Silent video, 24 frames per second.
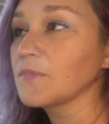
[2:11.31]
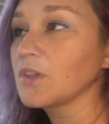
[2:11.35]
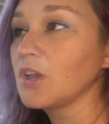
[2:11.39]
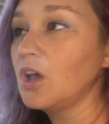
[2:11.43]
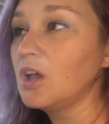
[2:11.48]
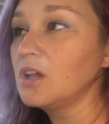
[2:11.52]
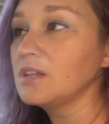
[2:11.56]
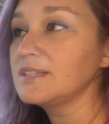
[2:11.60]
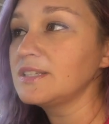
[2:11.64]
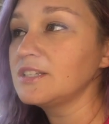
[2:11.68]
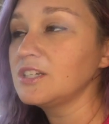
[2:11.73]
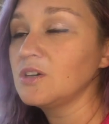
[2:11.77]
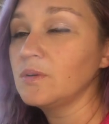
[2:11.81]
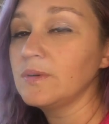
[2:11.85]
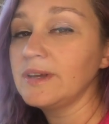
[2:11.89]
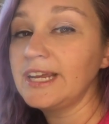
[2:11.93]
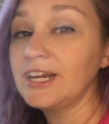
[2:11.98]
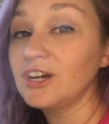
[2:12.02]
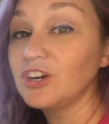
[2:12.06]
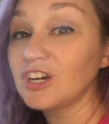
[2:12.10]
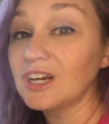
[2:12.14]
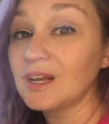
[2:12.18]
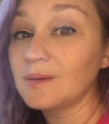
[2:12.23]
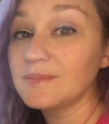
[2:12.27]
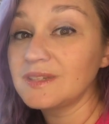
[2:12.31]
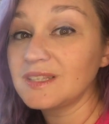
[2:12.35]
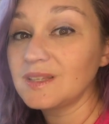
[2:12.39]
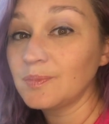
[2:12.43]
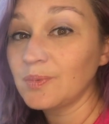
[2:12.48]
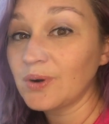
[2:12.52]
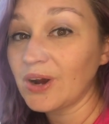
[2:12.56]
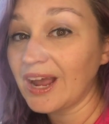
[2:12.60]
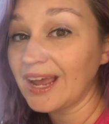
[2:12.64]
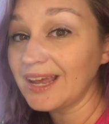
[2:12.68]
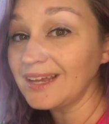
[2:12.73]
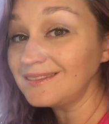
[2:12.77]
Also, Here Comes the
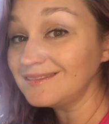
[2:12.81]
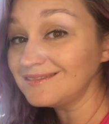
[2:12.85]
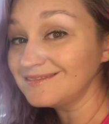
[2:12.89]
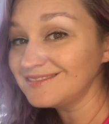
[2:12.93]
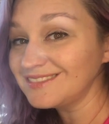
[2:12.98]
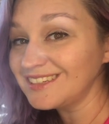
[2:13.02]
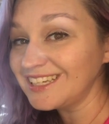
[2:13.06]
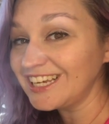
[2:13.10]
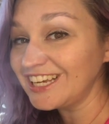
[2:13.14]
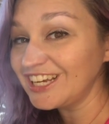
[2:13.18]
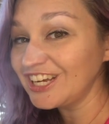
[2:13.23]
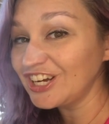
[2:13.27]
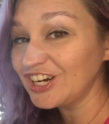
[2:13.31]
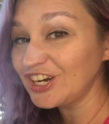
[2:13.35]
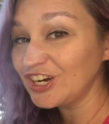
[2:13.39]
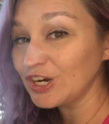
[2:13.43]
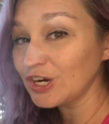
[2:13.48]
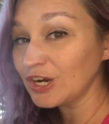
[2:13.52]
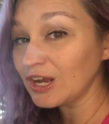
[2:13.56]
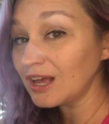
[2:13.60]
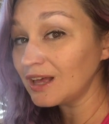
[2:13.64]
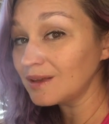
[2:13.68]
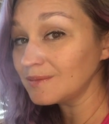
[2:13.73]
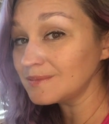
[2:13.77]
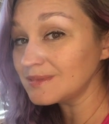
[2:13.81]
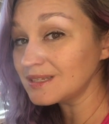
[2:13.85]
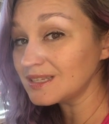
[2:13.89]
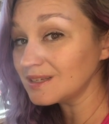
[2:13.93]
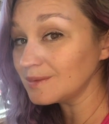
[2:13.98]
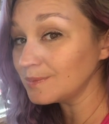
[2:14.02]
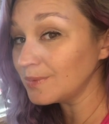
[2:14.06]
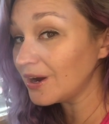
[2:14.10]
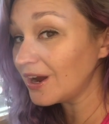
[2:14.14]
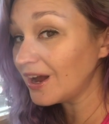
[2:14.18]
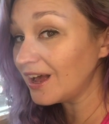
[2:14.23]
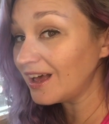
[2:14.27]
Bride. Here Comes the
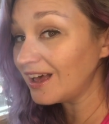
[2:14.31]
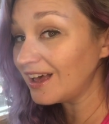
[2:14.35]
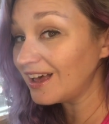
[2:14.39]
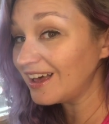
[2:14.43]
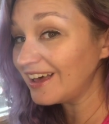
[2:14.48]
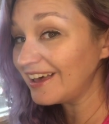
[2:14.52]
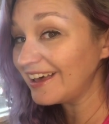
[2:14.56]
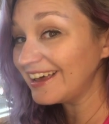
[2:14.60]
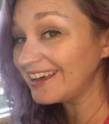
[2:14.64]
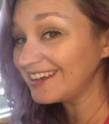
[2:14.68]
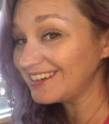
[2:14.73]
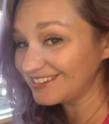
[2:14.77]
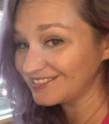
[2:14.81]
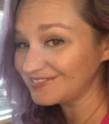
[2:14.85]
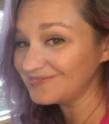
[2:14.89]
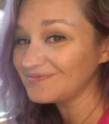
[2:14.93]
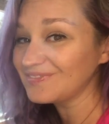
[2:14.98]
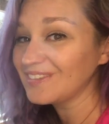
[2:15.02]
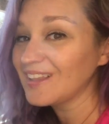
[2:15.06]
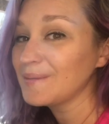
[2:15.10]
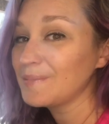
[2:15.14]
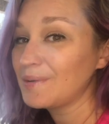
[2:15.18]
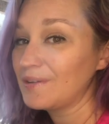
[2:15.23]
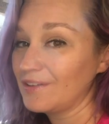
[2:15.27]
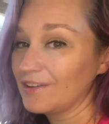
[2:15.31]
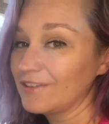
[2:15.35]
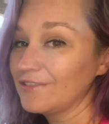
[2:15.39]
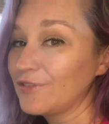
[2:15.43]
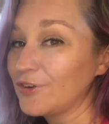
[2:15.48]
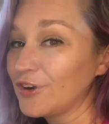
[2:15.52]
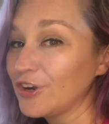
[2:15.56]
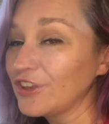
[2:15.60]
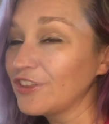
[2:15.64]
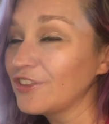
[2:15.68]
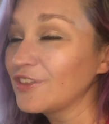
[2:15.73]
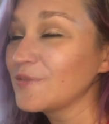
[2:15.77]
Bride. Perfect
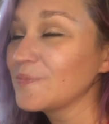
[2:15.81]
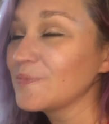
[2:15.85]
fourth.